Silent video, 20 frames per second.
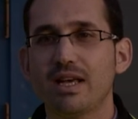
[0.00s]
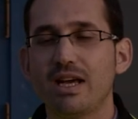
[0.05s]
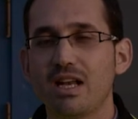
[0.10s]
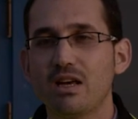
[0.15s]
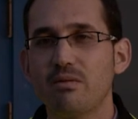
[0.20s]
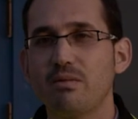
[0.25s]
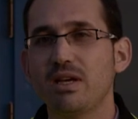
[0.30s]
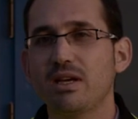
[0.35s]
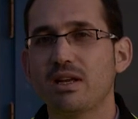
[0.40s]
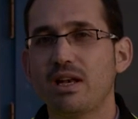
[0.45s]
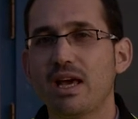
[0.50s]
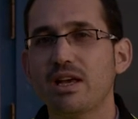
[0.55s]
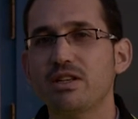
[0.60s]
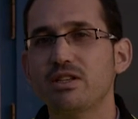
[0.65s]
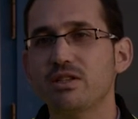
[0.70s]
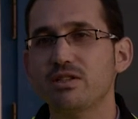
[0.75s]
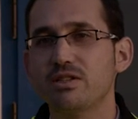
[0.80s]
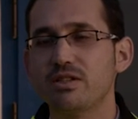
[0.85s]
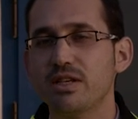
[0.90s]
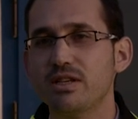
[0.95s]
dynamic
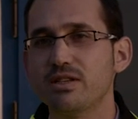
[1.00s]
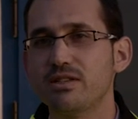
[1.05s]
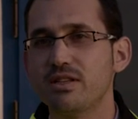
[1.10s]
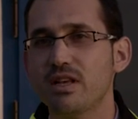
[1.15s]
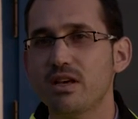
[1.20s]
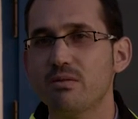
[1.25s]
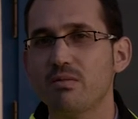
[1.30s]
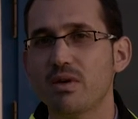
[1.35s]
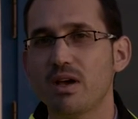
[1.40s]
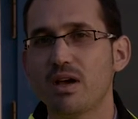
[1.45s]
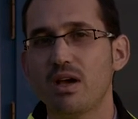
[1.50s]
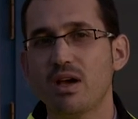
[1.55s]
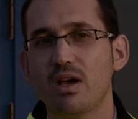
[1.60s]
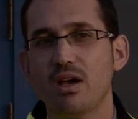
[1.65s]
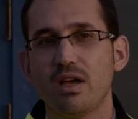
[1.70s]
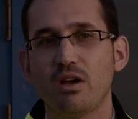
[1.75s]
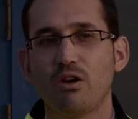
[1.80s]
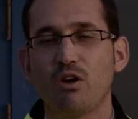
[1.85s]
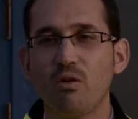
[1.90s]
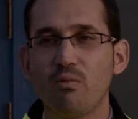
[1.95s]
lighting system
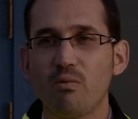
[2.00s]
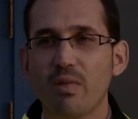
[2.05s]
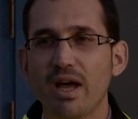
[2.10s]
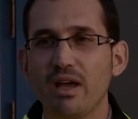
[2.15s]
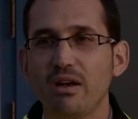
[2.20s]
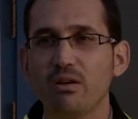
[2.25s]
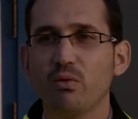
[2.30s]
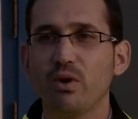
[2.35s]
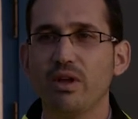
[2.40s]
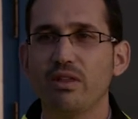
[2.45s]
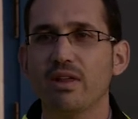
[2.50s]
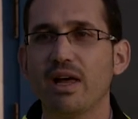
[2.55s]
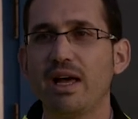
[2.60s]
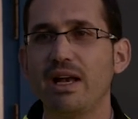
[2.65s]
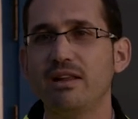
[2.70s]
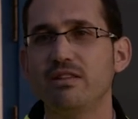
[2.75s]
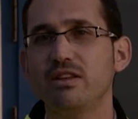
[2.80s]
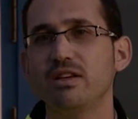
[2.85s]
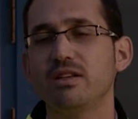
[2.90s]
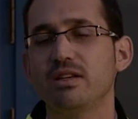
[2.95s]
combined with
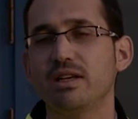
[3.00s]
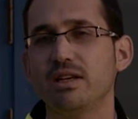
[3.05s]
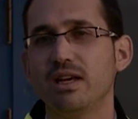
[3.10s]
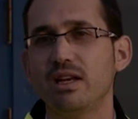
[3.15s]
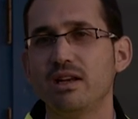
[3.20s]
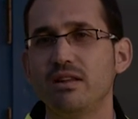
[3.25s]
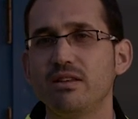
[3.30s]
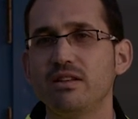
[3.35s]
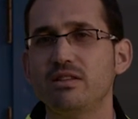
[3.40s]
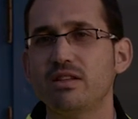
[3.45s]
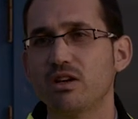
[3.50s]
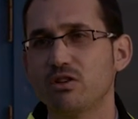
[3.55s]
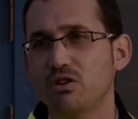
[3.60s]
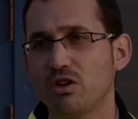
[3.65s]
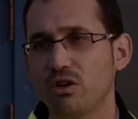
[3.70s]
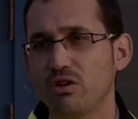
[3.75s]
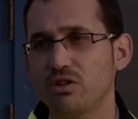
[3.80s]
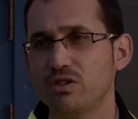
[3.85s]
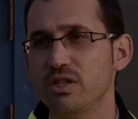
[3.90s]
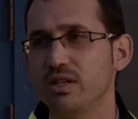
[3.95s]
LED
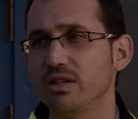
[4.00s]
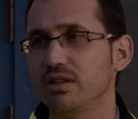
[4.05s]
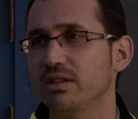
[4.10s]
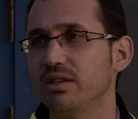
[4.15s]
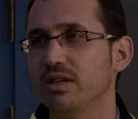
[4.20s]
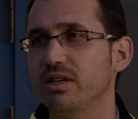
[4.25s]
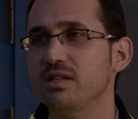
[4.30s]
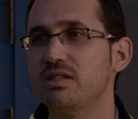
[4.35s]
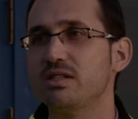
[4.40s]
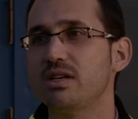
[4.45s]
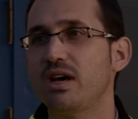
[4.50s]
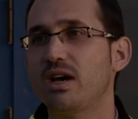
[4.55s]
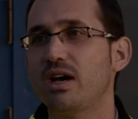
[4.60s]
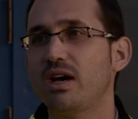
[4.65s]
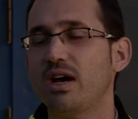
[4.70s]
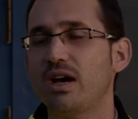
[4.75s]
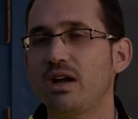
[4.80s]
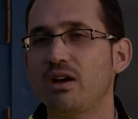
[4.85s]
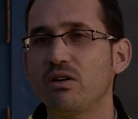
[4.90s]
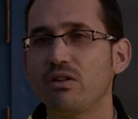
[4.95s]
technology. It's
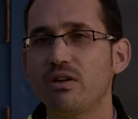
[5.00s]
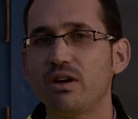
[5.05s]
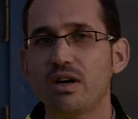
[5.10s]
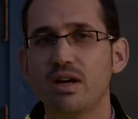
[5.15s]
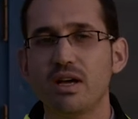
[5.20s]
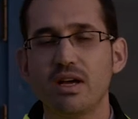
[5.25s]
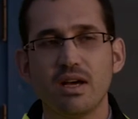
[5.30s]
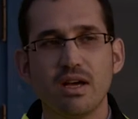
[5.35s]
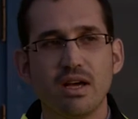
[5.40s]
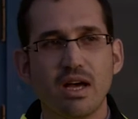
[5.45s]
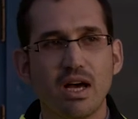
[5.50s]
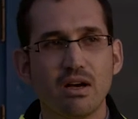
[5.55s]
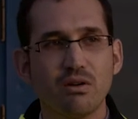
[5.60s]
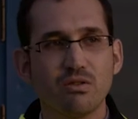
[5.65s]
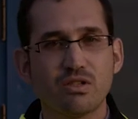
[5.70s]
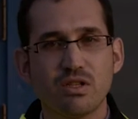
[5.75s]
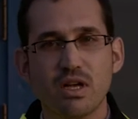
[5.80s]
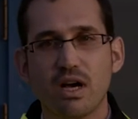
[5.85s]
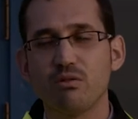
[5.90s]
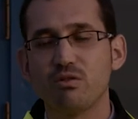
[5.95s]
another
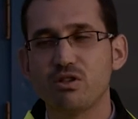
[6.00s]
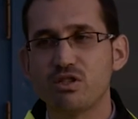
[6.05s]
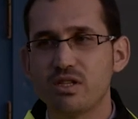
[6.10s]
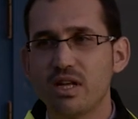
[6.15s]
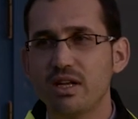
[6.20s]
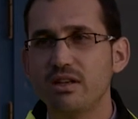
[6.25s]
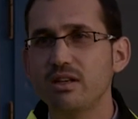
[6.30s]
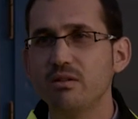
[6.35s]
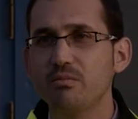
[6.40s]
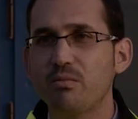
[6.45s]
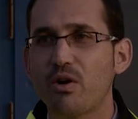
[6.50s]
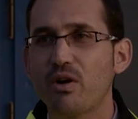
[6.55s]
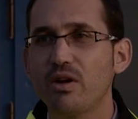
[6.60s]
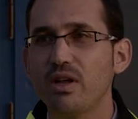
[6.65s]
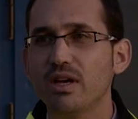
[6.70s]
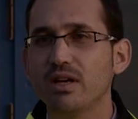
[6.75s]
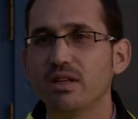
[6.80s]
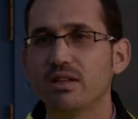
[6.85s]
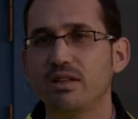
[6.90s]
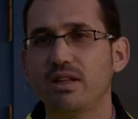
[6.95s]
outstanding
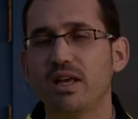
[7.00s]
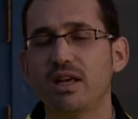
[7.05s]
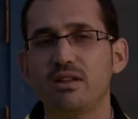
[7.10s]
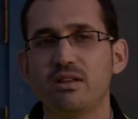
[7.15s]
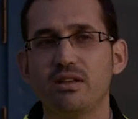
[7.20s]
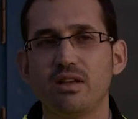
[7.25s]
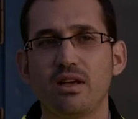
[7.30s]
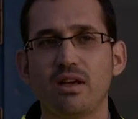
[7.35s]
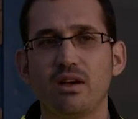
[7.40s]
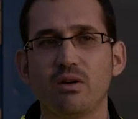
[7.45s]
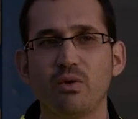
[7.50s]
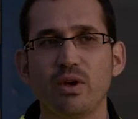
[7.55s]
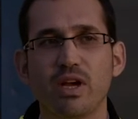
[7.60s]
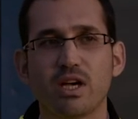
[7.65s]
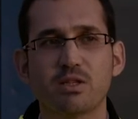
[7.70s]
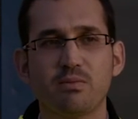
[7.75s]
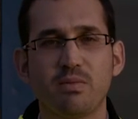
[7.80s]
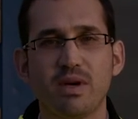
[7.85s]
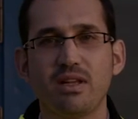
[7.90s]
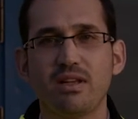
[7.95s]
project that we
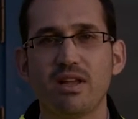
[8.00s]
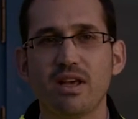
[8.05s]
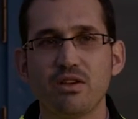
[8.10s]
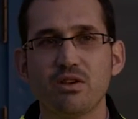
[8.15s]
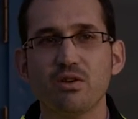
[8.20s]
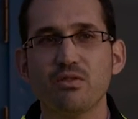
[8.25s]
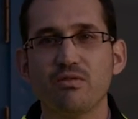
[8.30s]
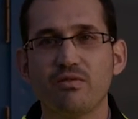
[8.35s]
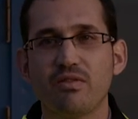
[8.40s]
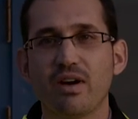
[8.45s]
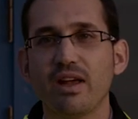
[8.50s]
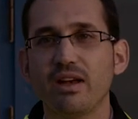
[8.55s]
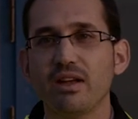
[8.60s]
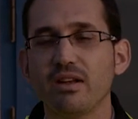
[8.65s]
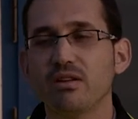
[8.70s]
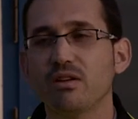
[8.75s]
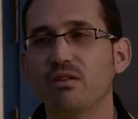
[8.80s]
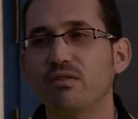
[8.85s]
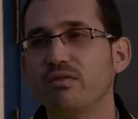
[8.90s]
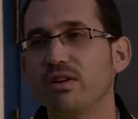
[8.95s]
expect that you find
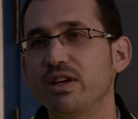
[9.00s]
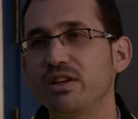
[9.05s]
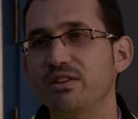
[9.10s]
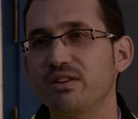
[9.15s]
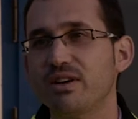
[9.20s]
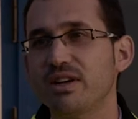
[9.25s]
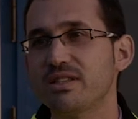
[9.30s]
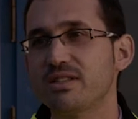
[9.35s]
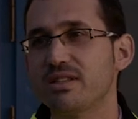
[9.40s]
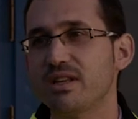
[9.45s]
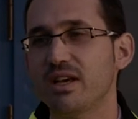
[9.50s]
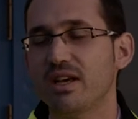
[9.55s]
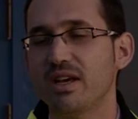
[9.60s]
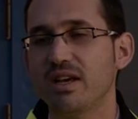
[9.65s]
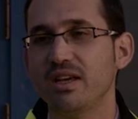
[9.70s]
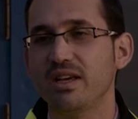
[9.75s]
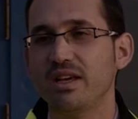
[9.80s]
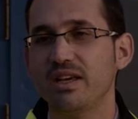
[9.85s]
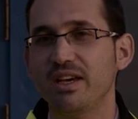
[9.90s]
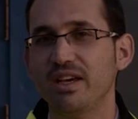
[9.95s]
it of interest
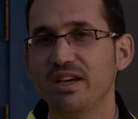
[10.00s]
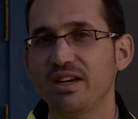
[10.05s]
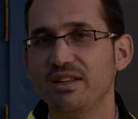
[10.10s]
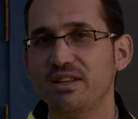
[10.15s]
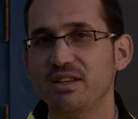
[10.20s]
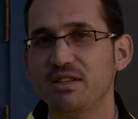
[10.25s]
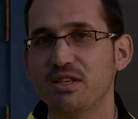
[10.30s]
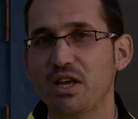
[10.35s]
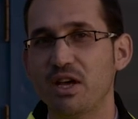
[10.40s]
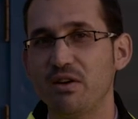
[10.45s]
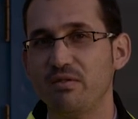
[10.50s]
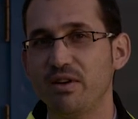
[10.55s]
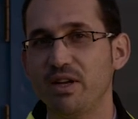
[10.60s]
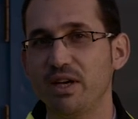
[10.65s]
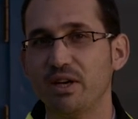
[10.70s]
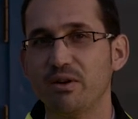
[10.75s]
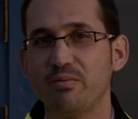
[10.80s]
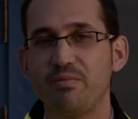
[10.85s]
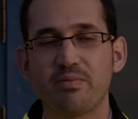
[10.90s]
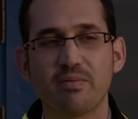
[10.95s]
this
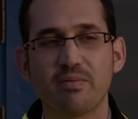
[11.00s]
evening.